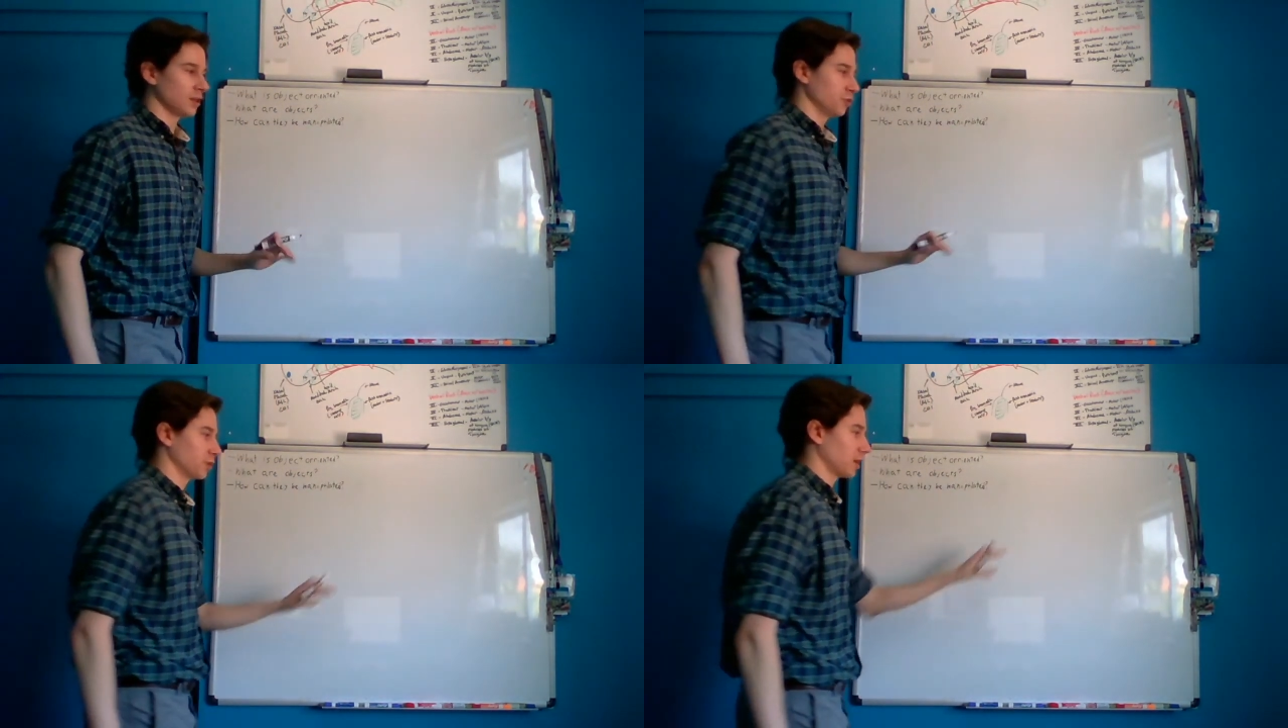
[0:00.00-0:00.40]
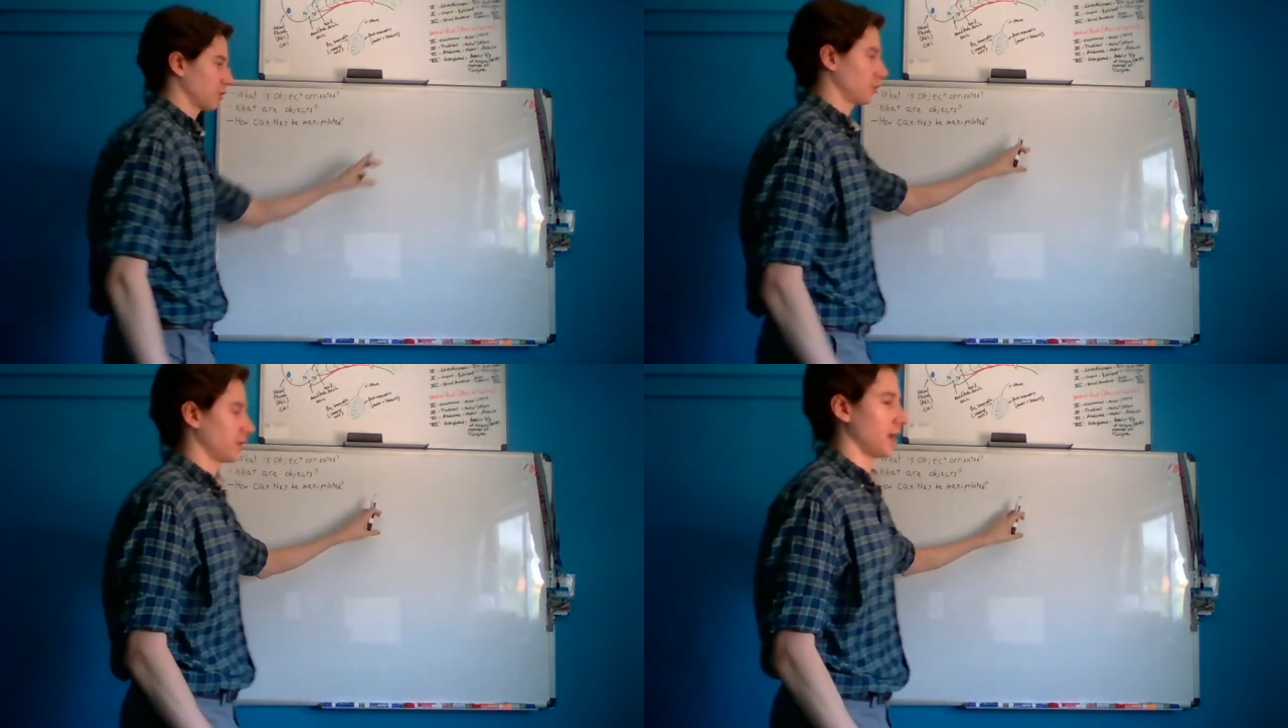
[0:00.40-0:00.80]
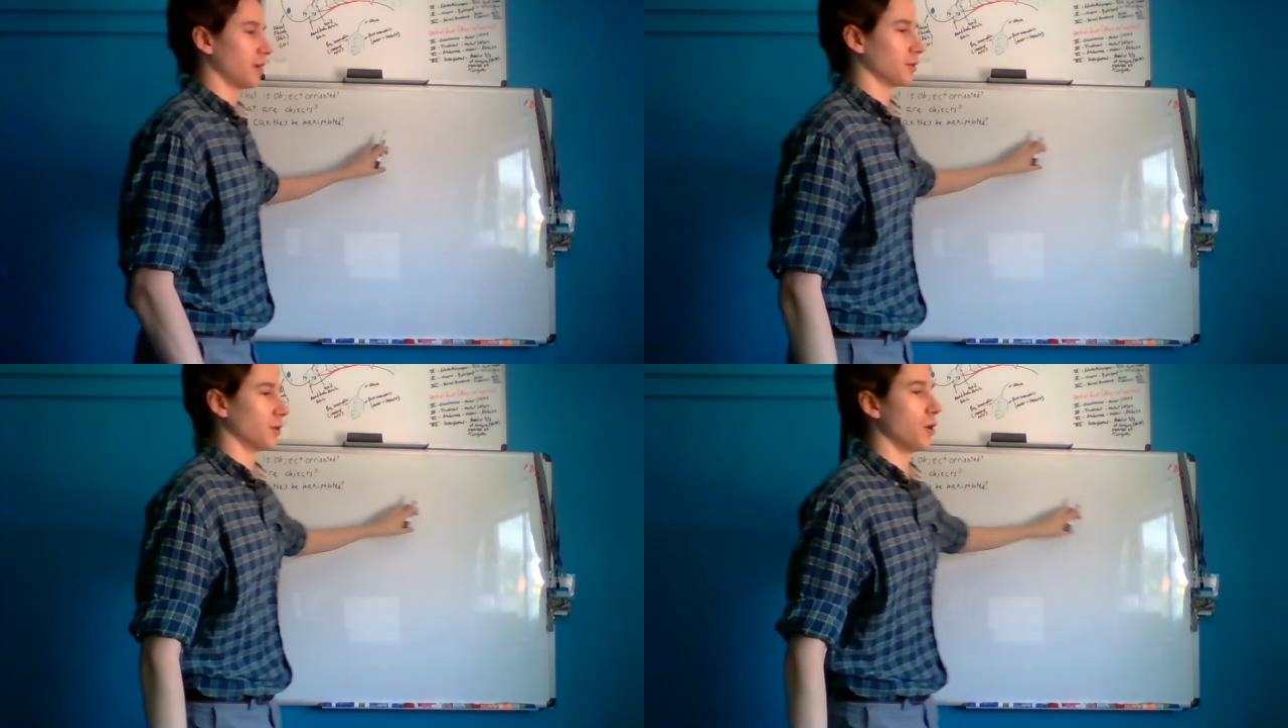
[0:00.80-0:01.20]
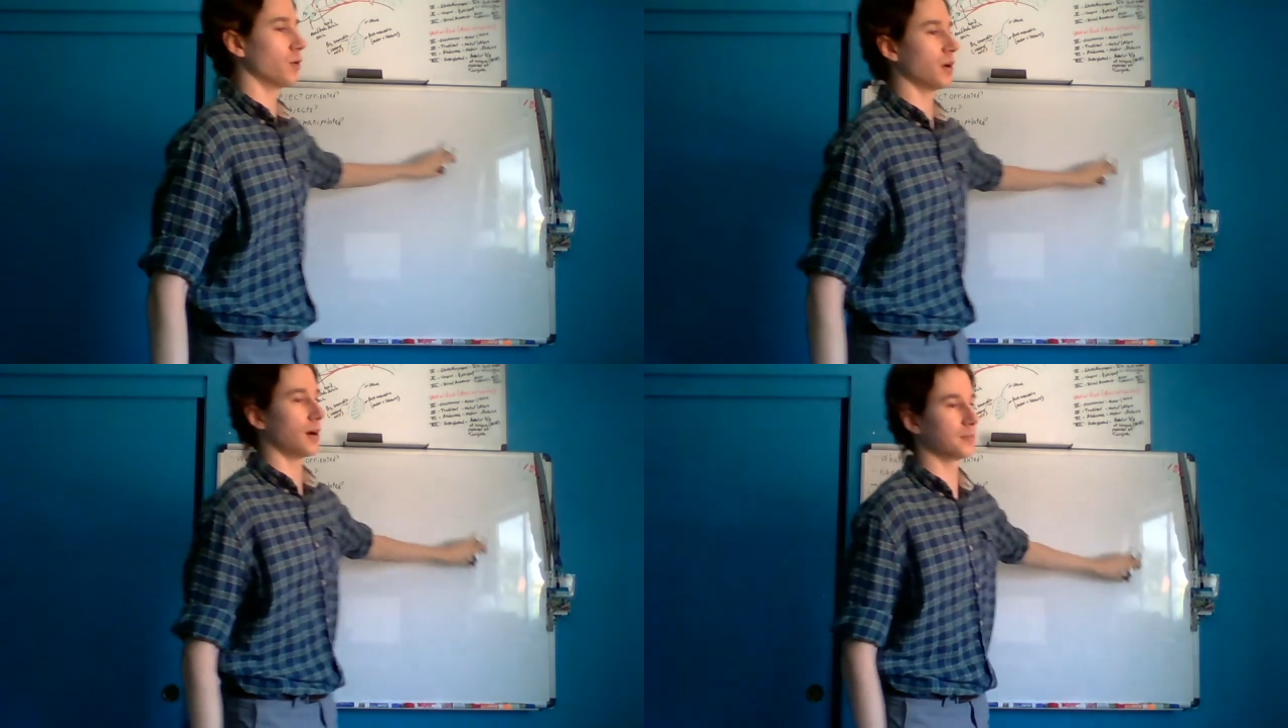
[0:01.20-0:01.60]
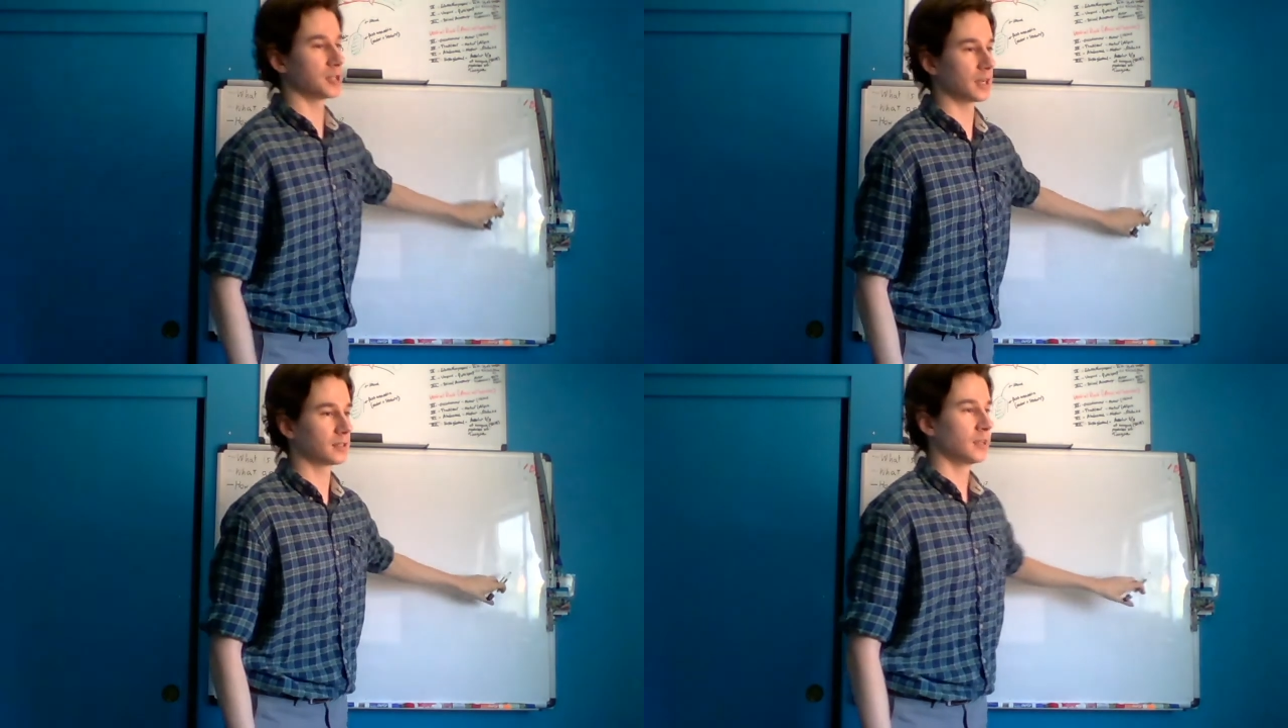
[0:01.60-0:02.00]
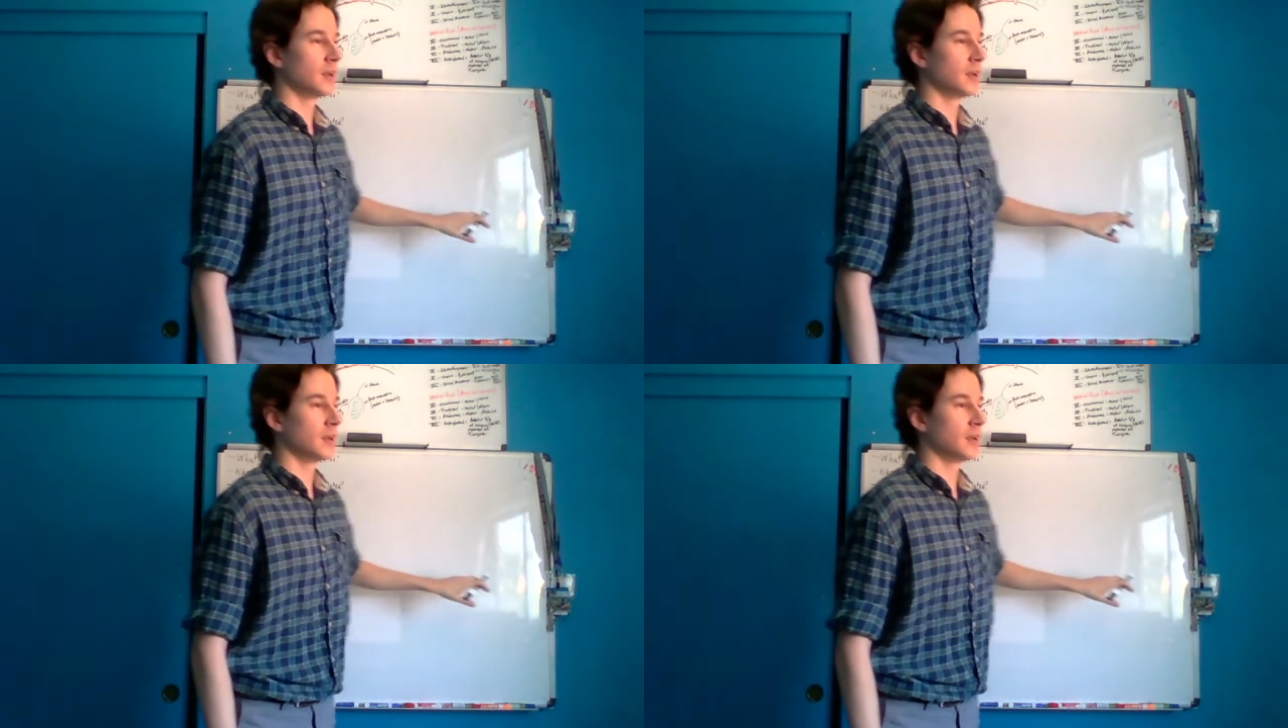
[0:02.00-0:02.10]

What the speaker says: you can create your own object.